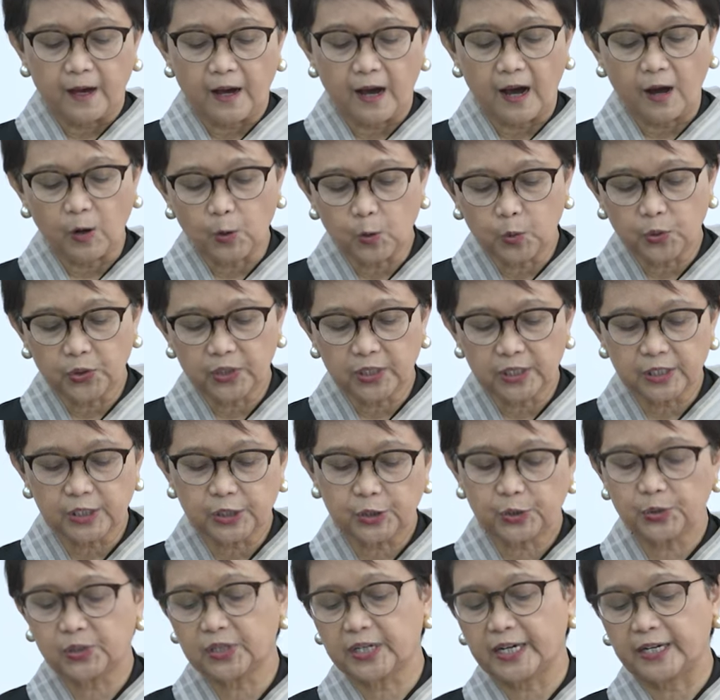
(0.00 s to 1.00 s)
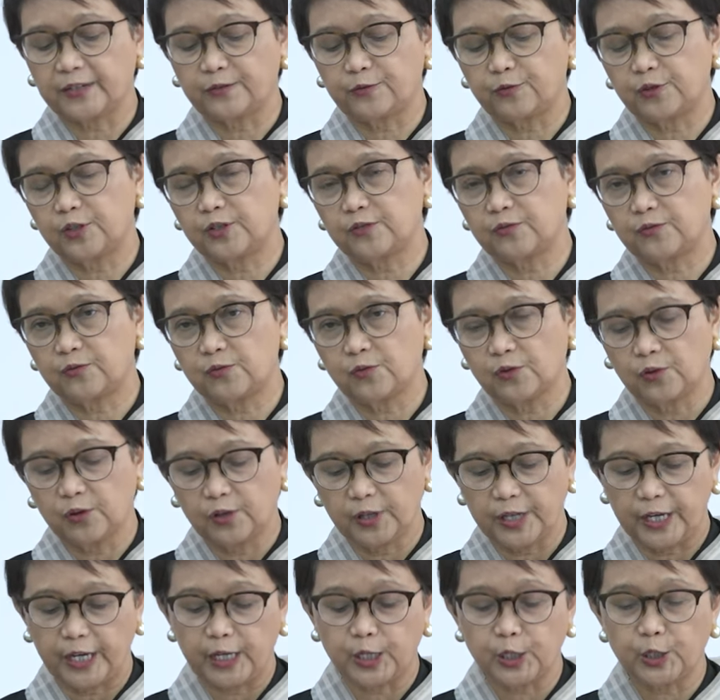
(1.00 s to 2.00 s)
our two countries'
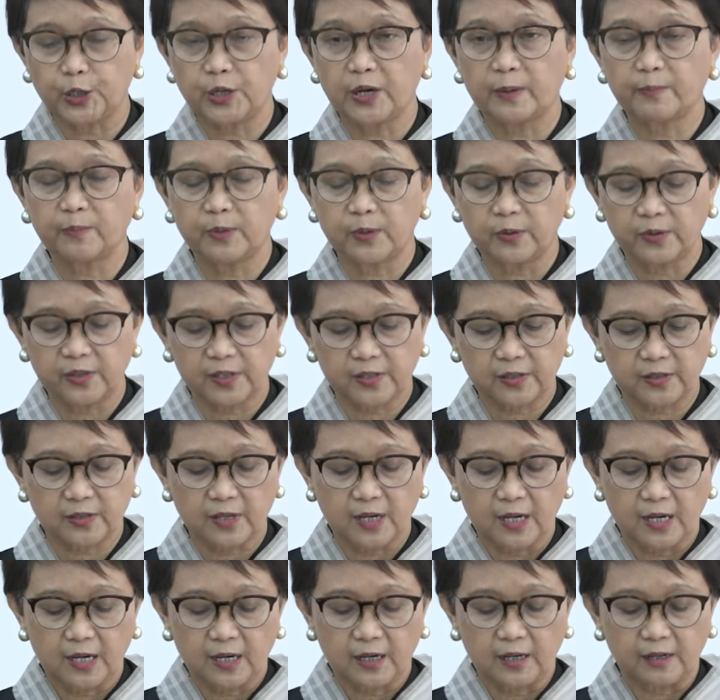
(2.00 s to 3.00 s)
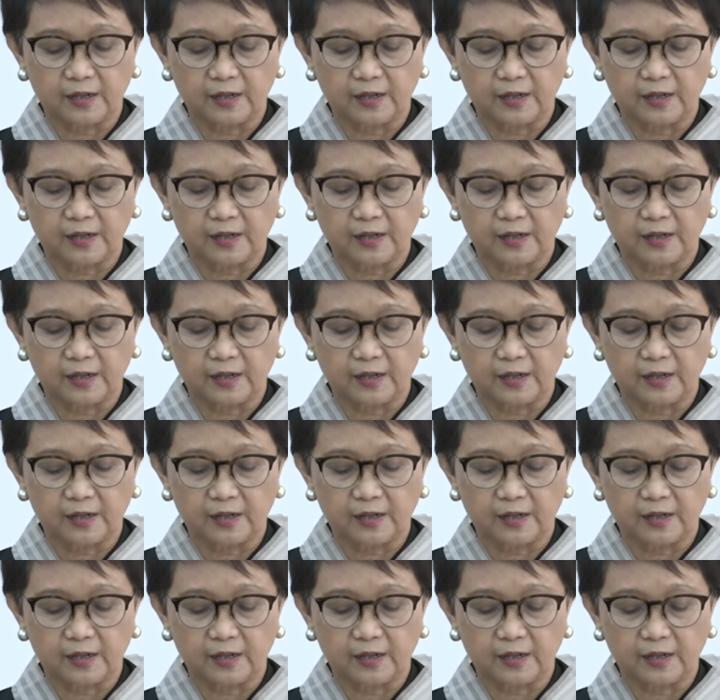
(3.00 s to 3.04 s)
role in numerous